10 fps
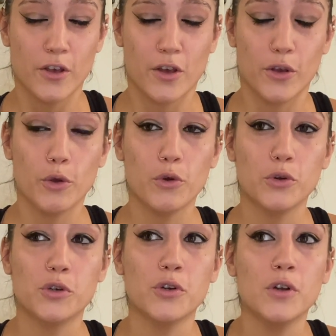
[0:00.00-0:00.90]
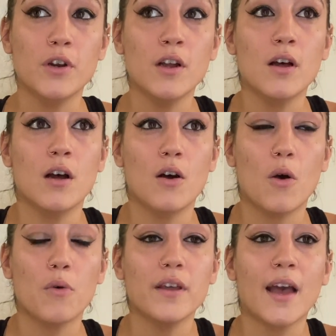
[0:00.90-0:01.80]
you should
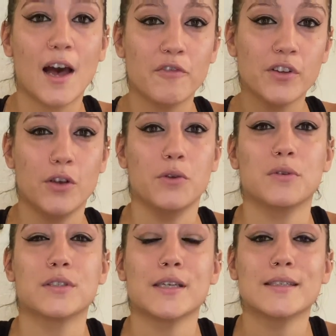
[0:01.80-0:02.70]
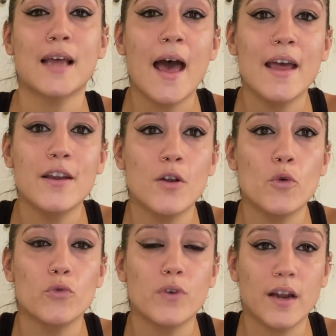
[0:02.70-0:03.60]
only have to use 10
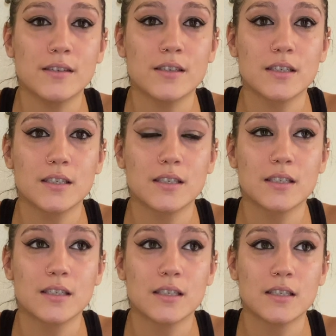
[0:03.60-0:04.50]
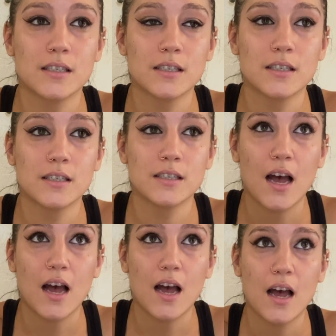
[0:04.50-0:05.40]
razors
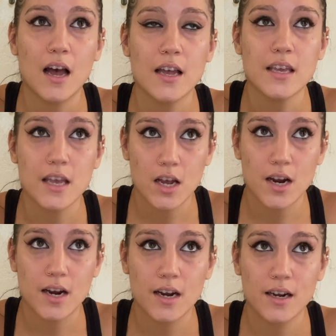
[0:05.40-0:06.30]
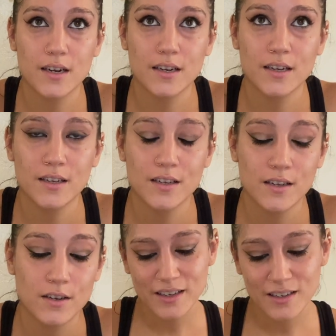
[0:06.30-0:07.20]
a year.
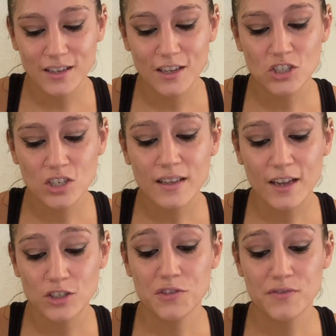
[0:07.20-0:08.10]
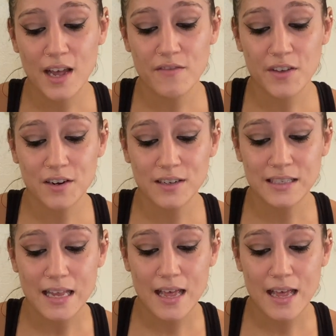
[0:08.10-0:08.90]
It should last you 5 years,